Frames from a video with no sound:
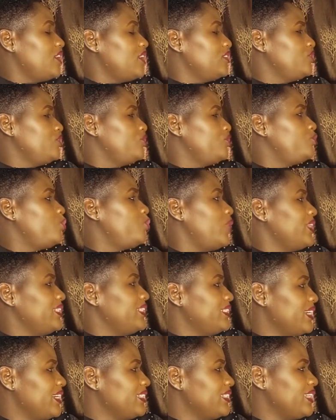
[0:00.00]
What
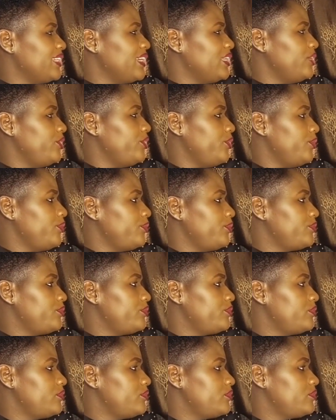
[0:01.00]
did I tell you?
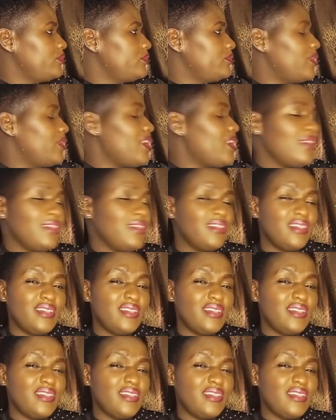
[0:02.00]
Huh?